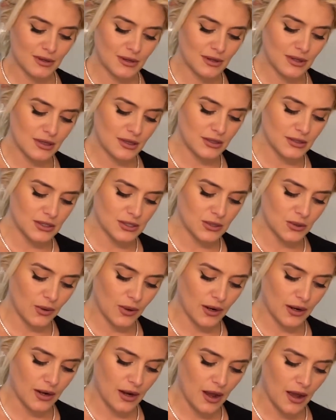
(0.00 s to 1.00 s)
A little
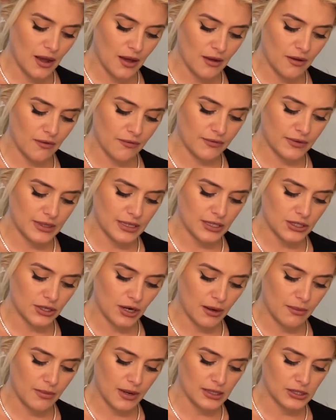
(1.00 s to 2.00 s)
squirt of
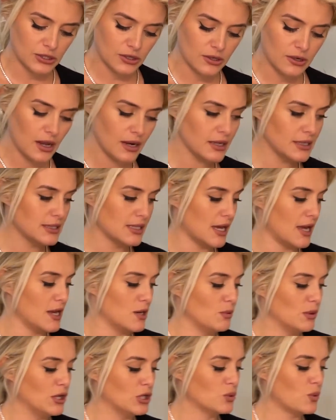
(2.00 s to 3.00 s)
Dijon mustard, not a ton,
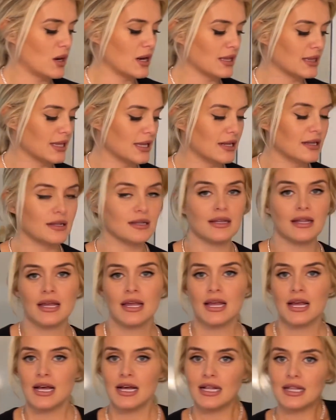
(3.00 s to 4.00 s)
we just want a little
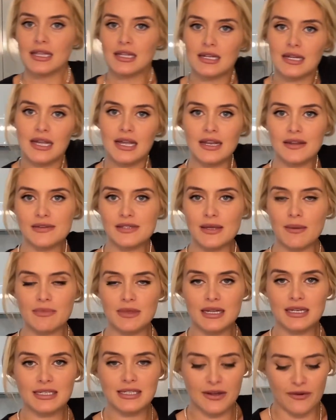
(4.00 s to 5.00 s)
hit of
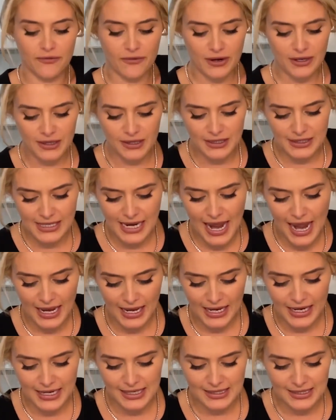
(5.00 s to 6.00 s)
something different, a little
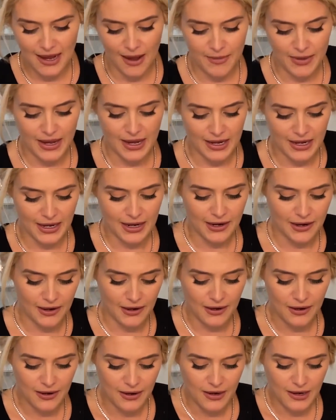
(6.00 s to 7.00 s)
tanginess coming in
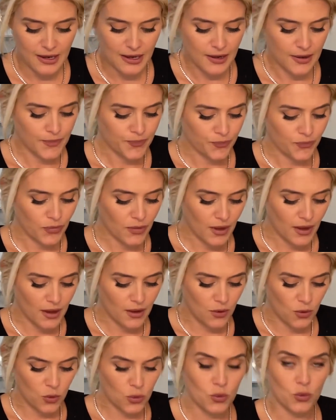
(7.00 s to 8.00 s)
here.
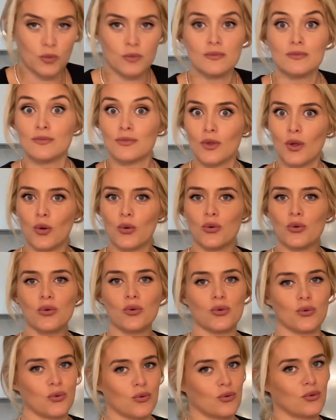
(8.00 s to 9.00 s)
Ooh.
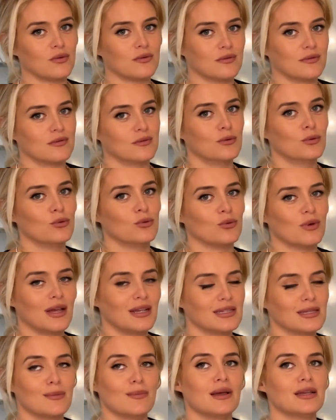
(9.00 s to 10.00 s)
Ooh, ooh, as
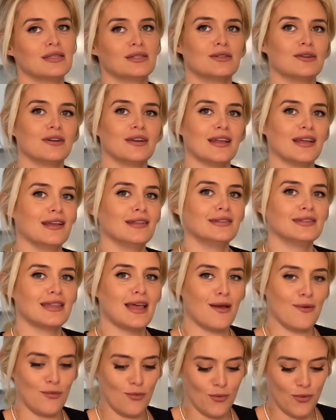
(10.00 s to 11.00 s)
the mustard hits
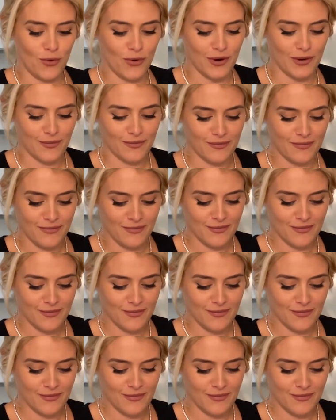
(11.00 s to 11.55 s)
that warm